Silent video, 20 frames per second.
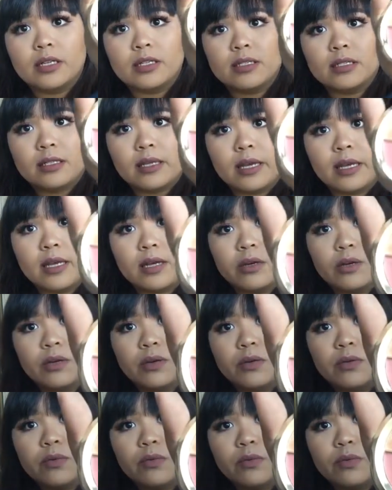It's like
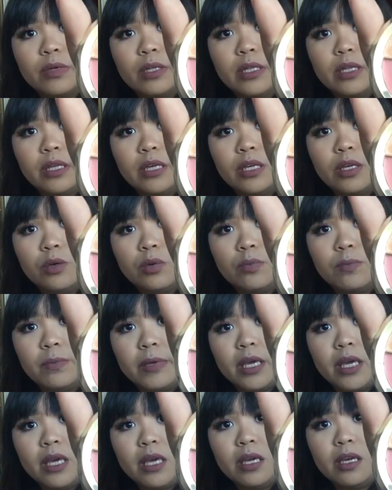a really cute
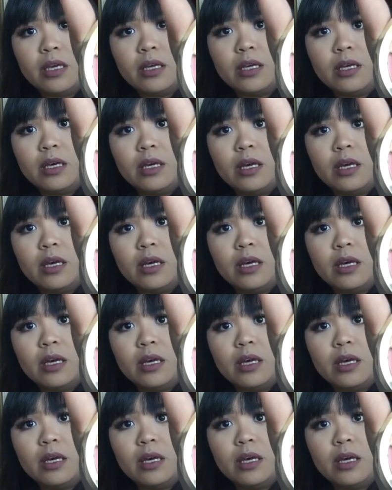pink,